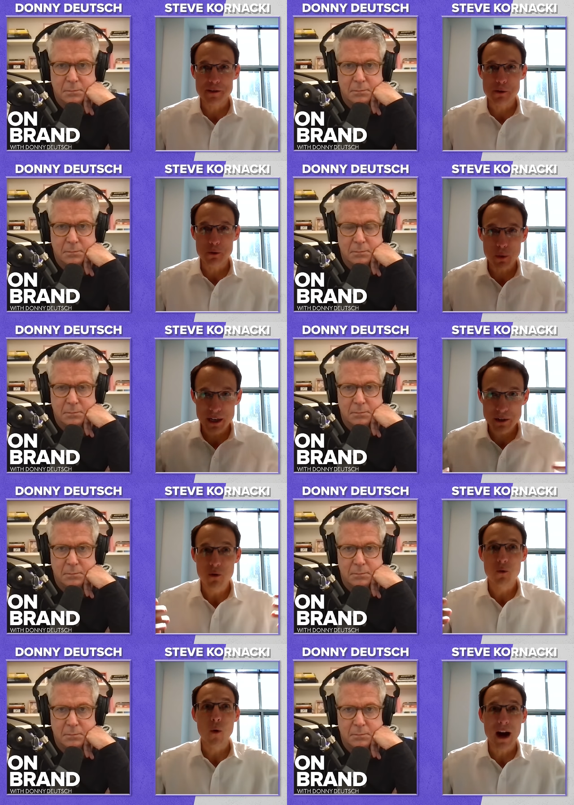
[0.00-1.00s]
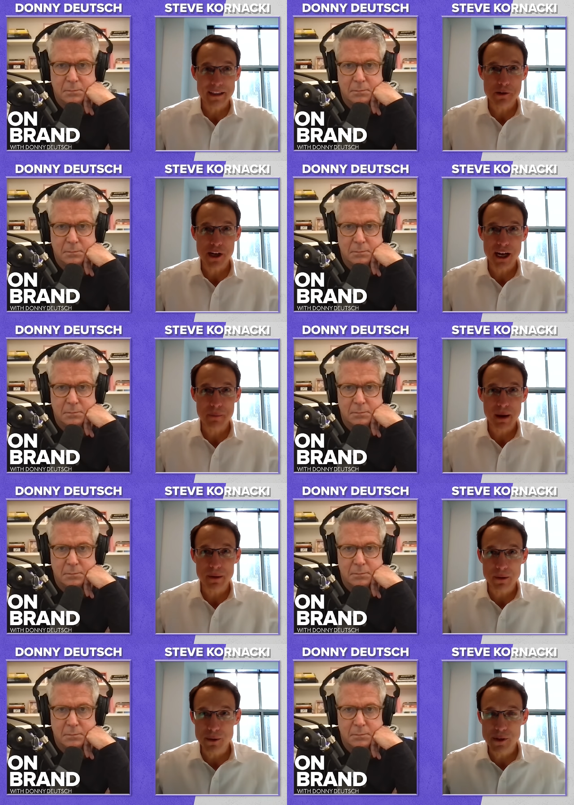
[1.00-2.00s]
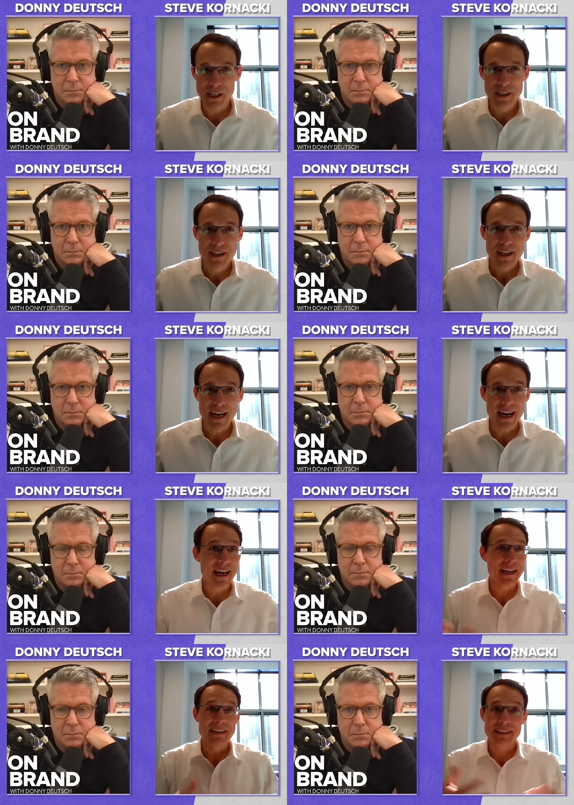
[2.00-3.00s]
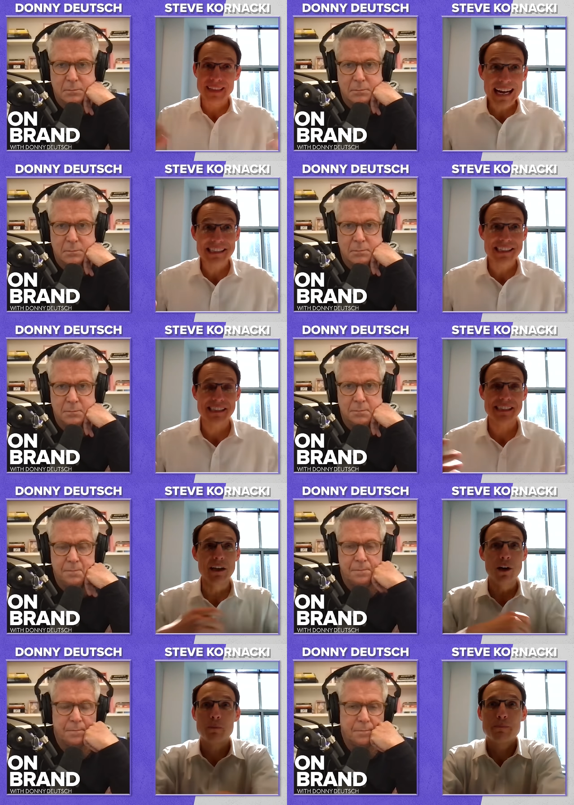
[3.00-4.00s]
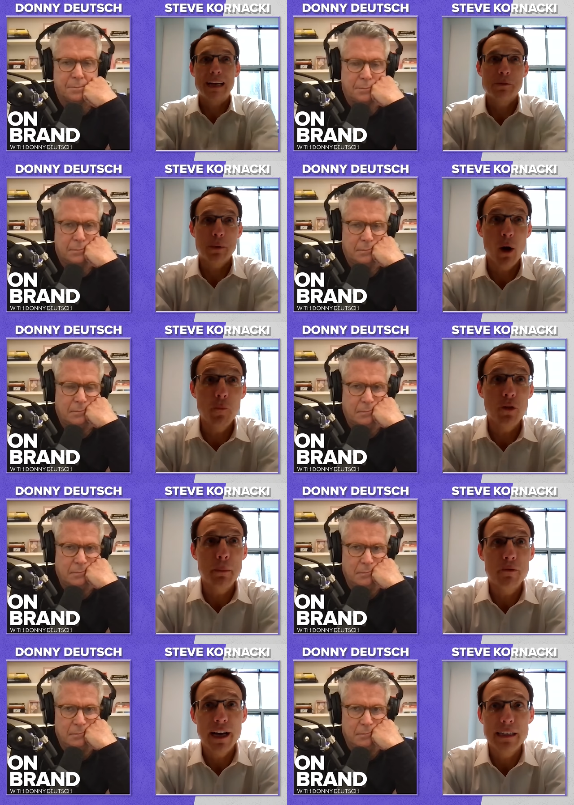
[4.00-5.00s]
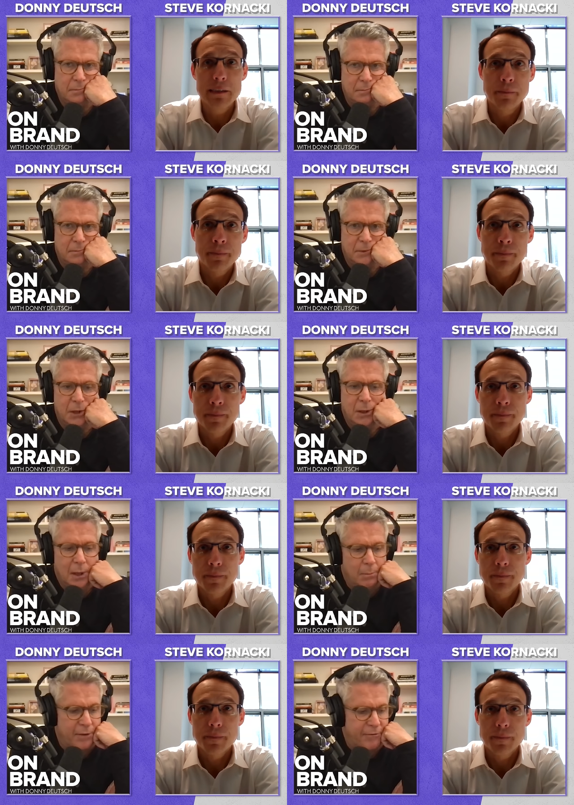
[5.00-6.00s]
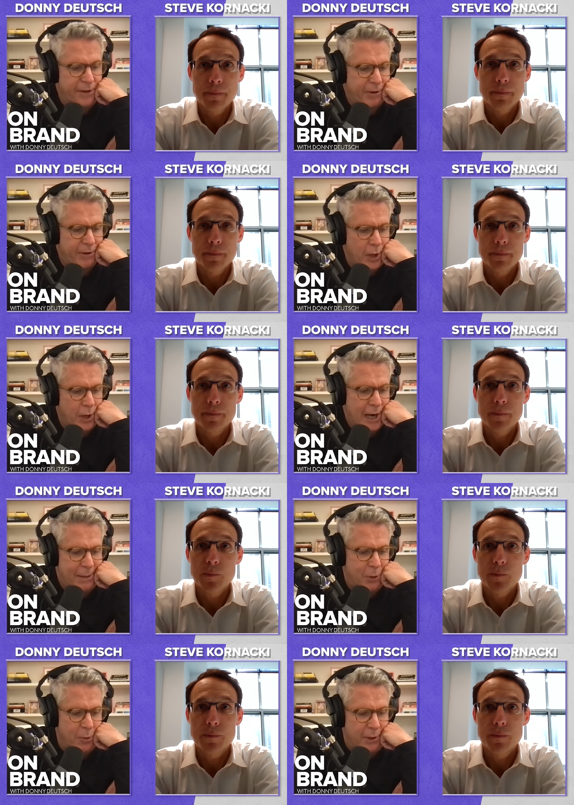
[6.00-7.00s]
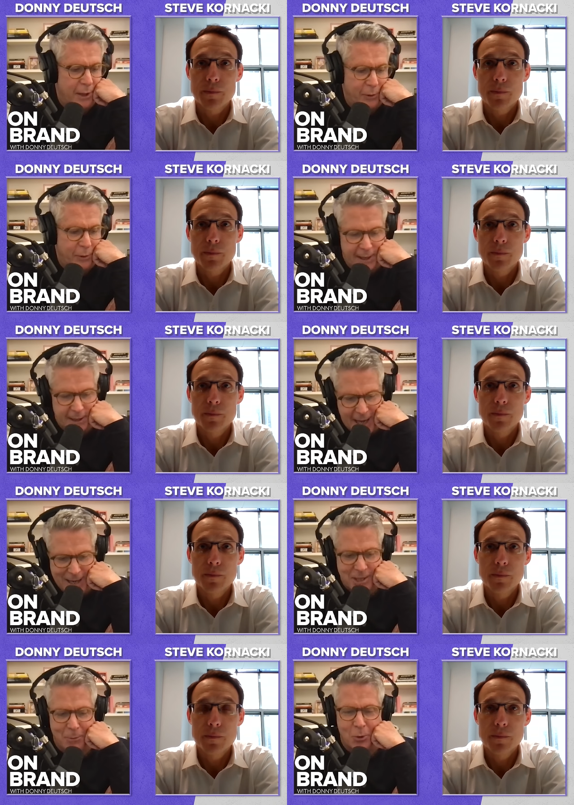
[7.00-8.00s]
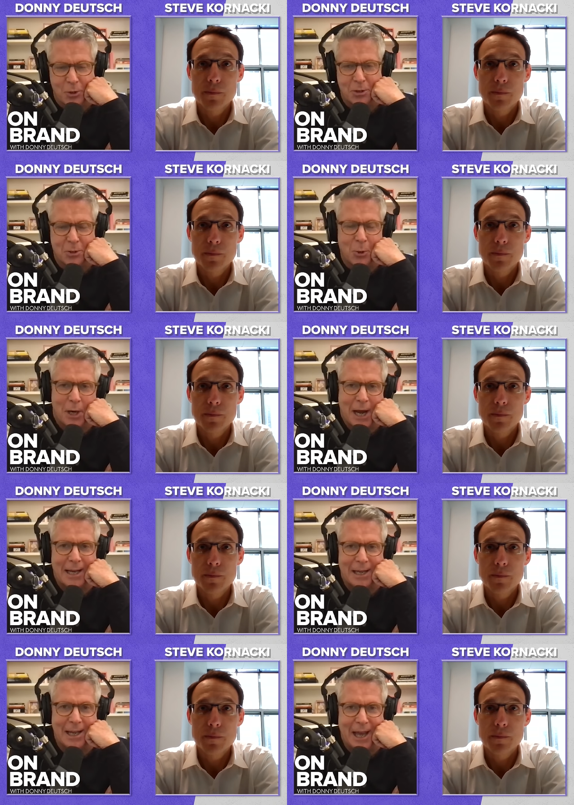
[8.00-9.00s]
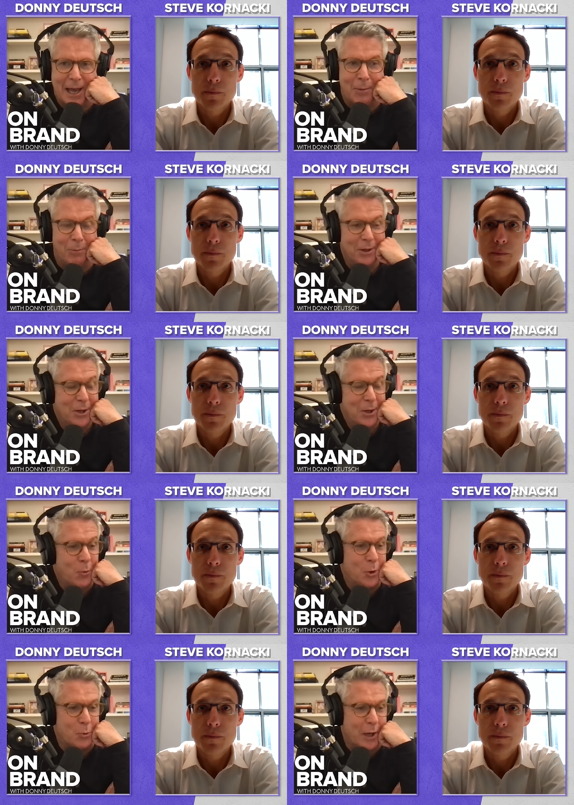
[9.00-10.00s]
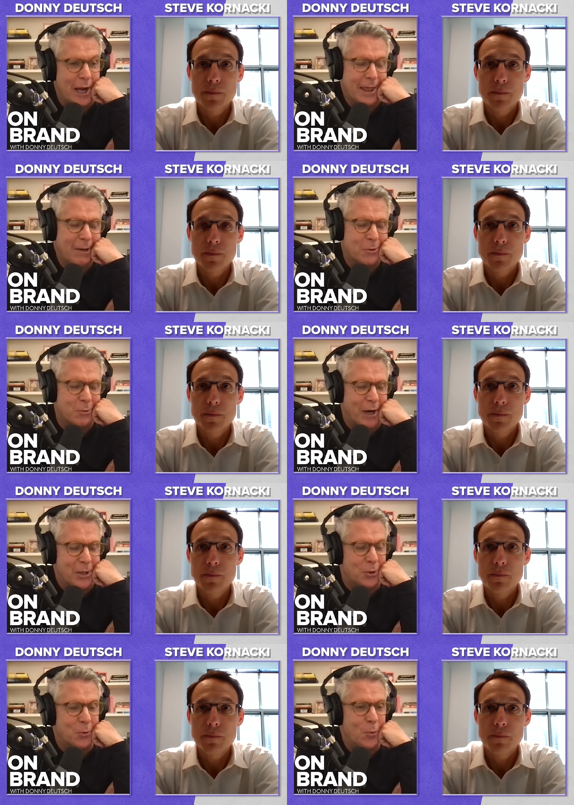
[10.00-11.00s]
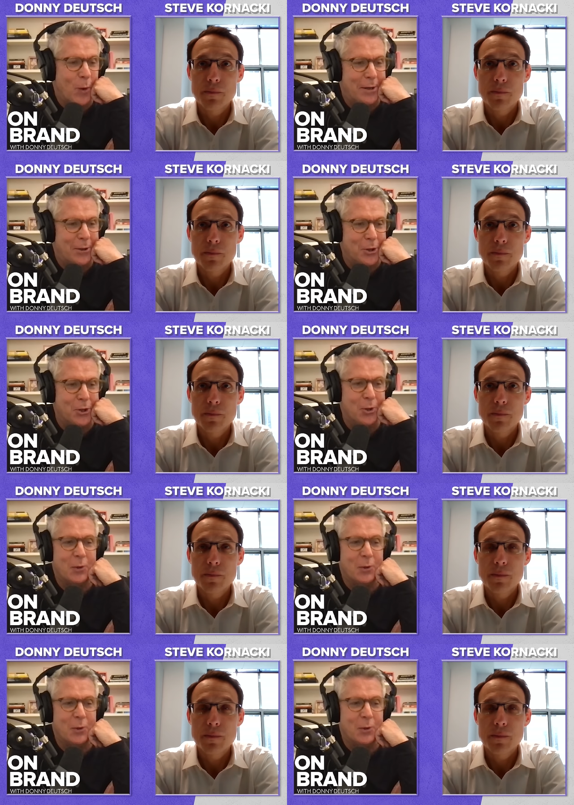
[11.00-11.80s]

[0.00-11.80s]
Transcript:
Speaker 1: to do to win, why their side might be losing, and that's you know that's what I hopefully provide.
Speaker 2: My favorite Kornacki moment, and we get to catch them because there's Kornacki Cam, was when I think it was Rachel went to you